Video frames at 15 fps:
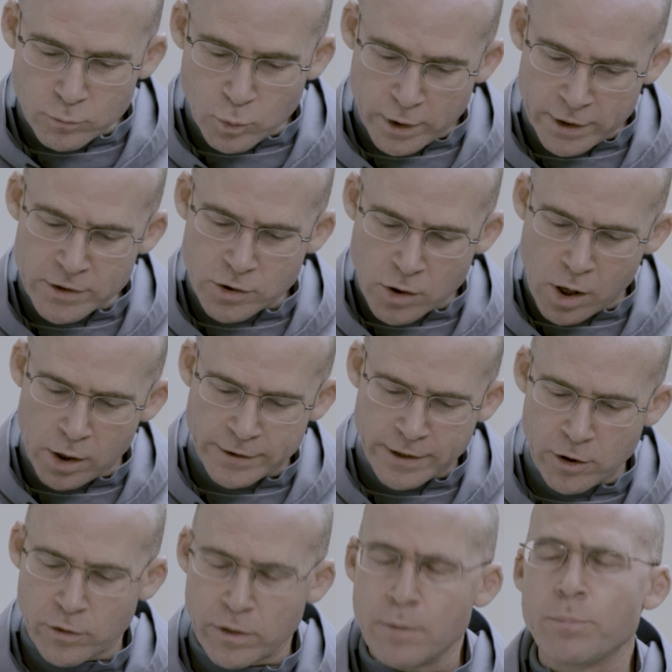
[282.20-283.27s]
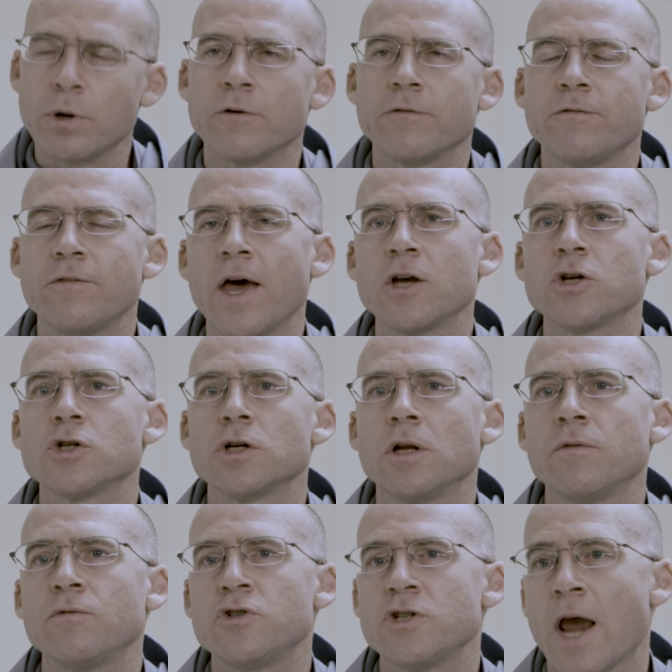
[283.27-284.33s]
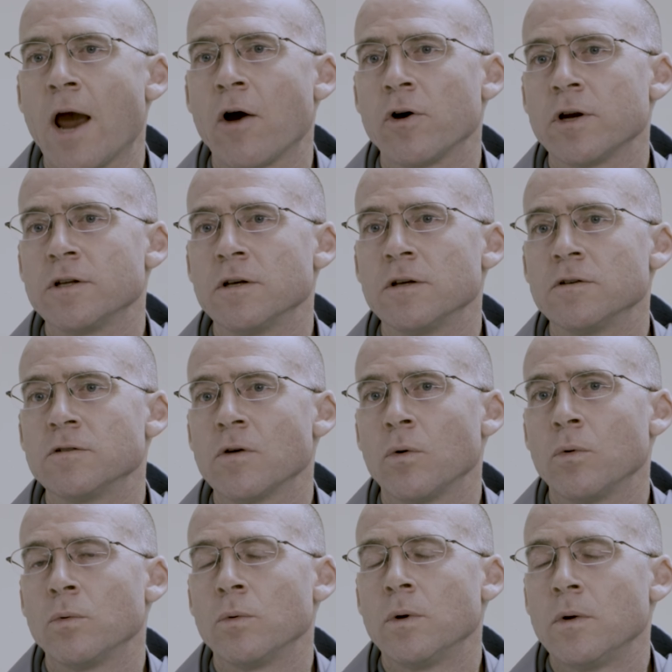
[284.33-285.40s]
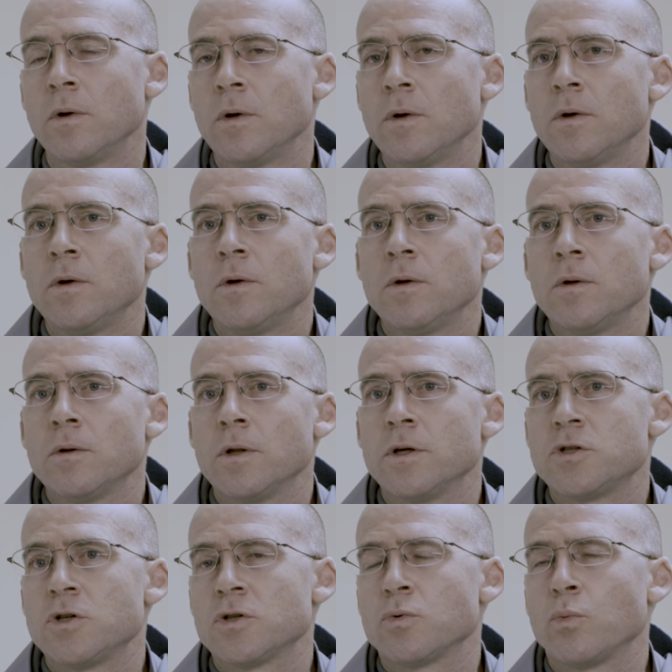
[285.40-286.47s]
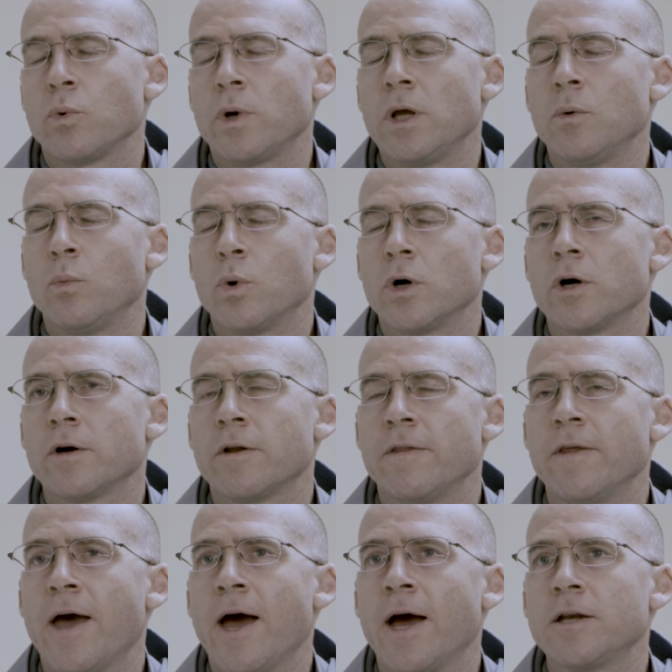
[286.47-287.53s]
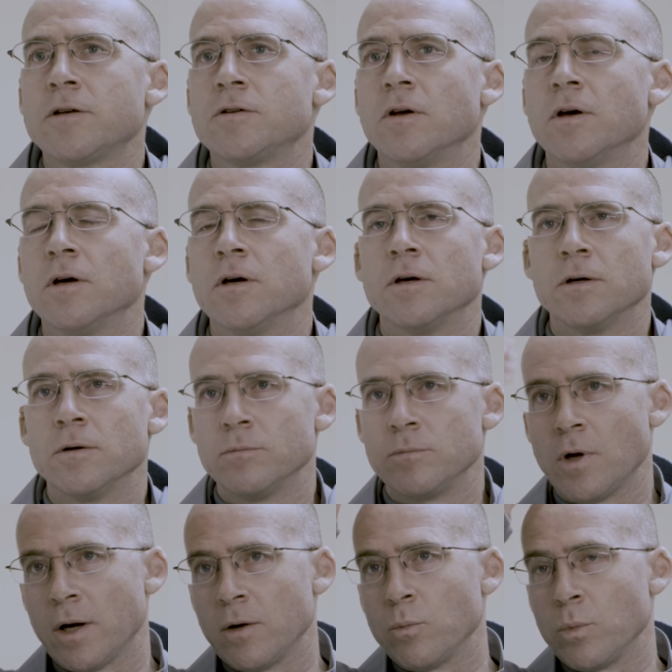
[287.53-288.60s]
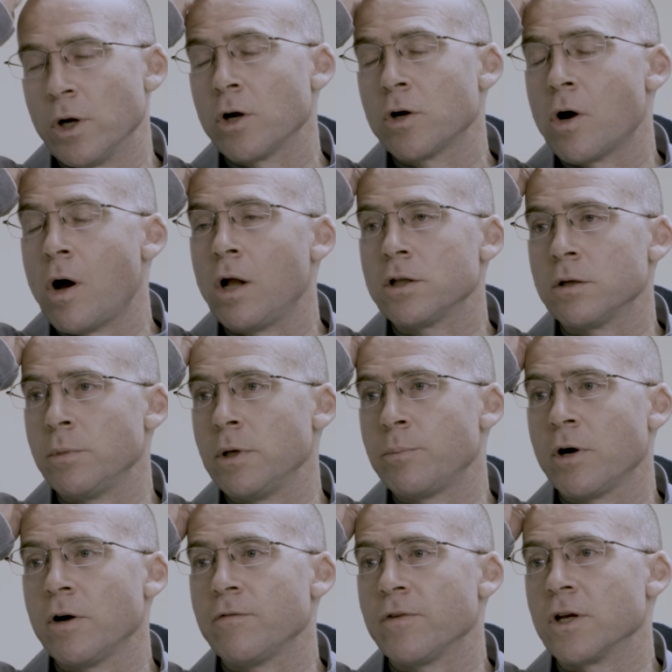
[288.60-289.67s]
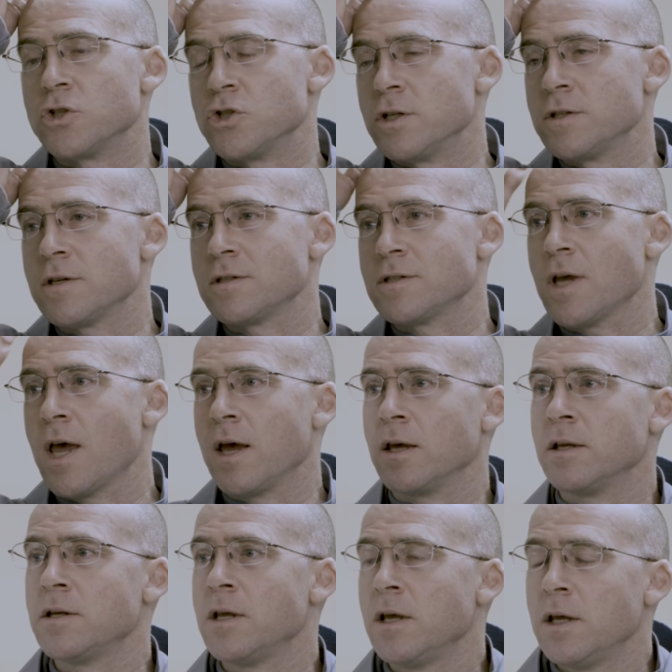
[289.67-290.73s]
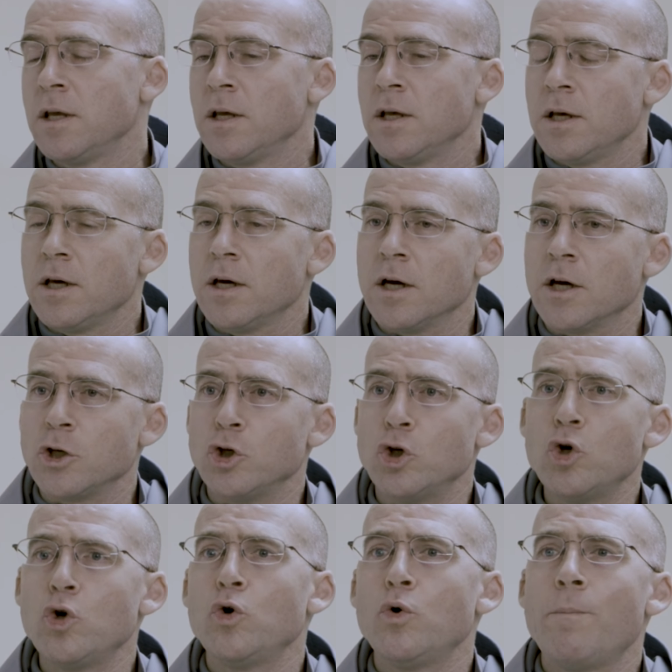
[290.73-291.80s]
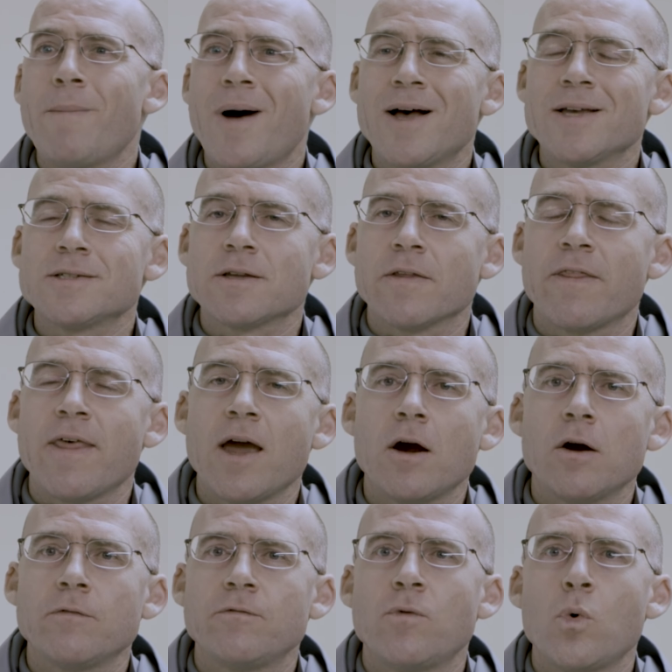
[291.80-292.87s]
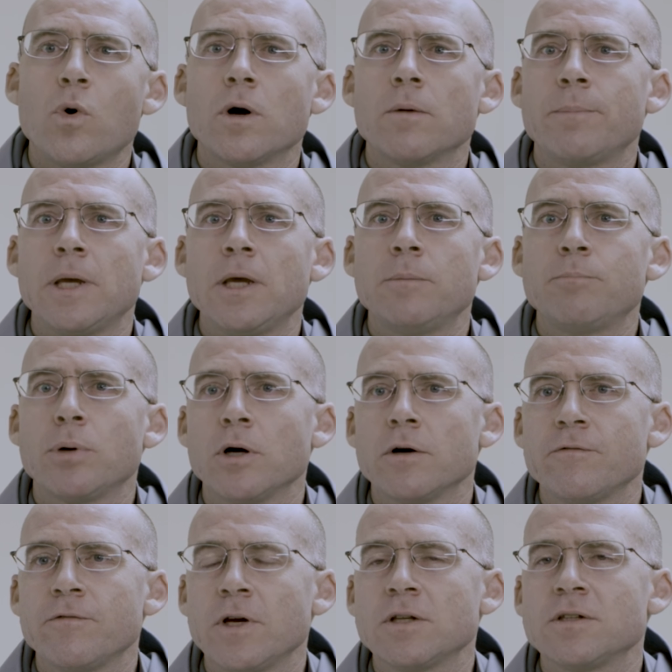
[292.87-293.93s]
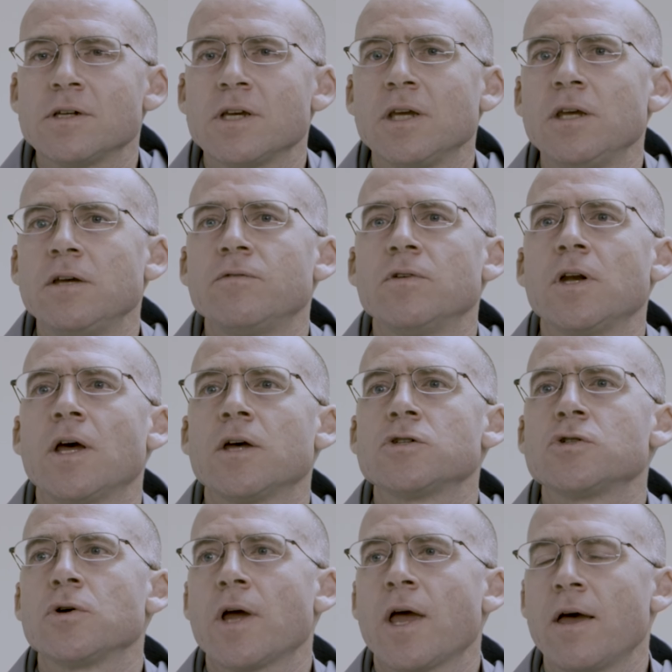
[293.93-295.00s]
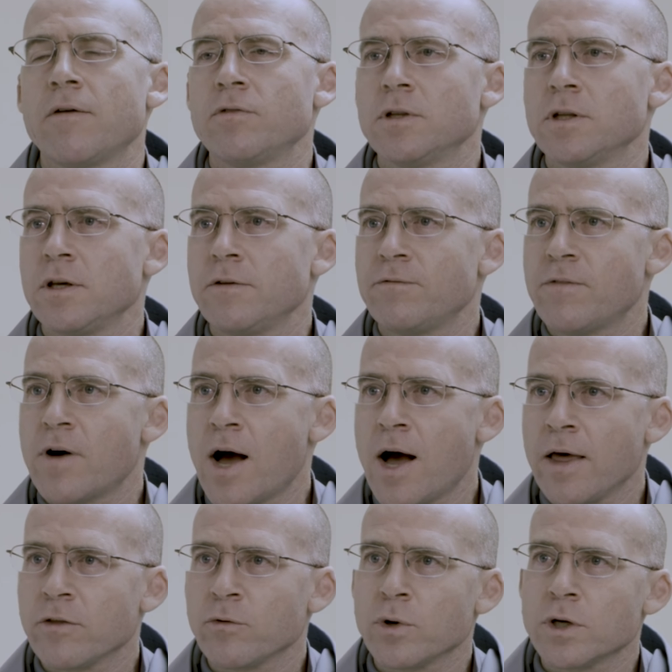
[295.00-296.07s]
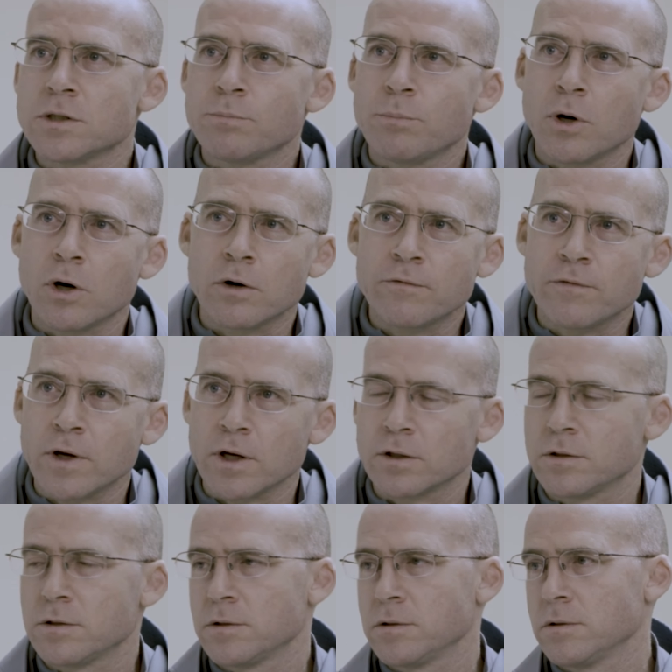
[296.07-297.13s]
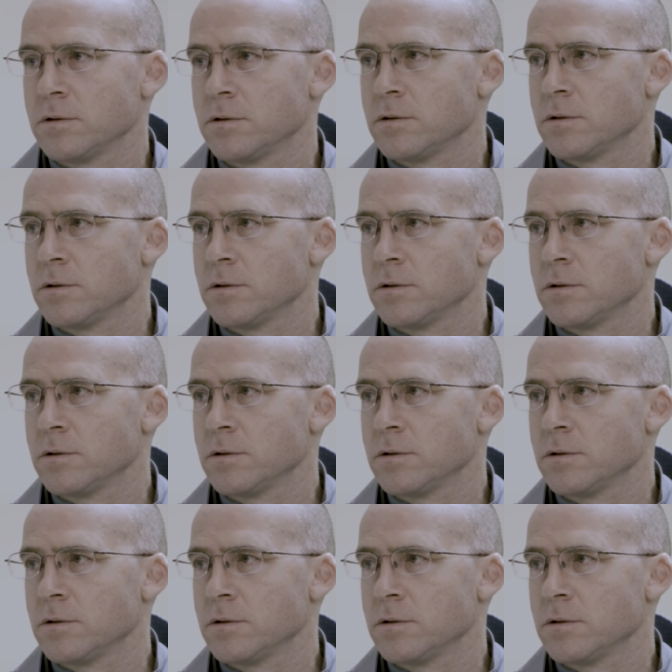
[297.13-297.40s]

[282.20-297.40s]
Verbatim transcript: what is called here the perfection of charity. So let's just reword that. Uh, right? We are called to be perfect. Jesus said, uh, You must therefore be perfect, even as your heavenly Father is perfect.